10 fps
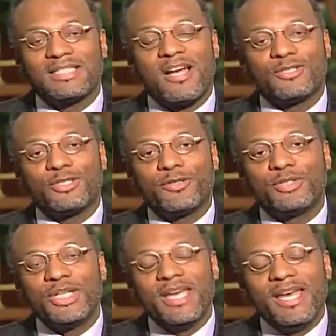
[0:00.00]
our
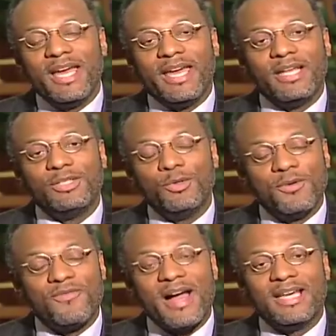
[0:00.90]
church and
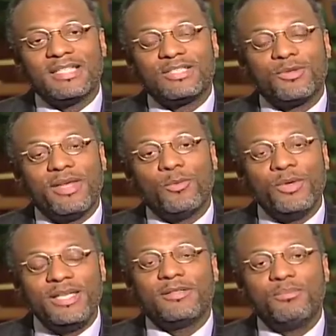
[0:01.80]
unify us so that
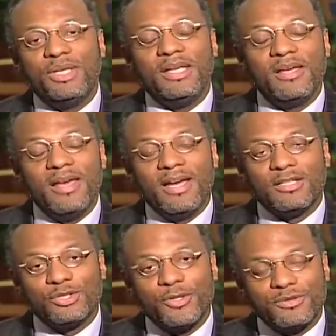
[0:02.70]
we could be
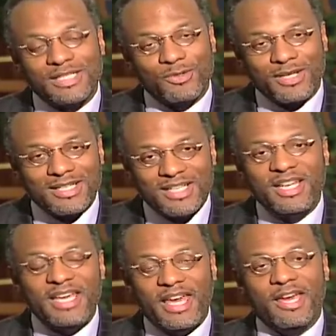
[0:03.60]
a church that's on a
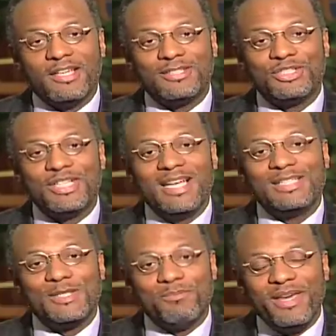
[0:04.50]
cutting edge
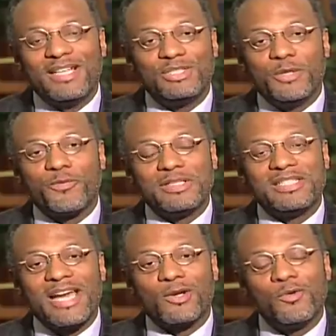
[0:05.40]
to make a difference,
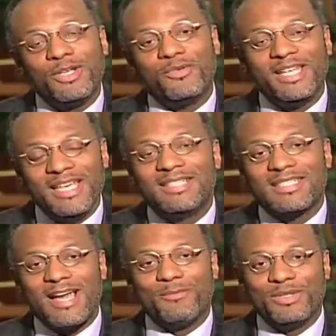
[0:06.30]
not only on the
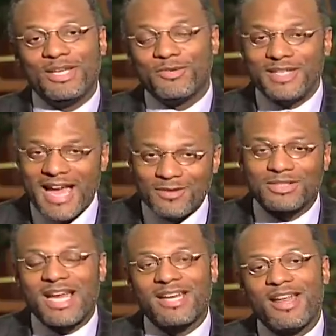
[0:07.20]
inside, but yet on the
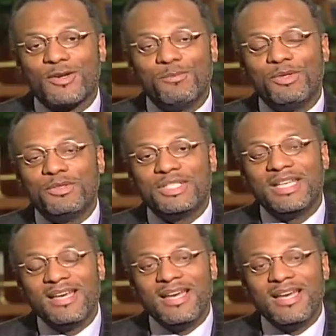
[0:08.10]
outside in our community.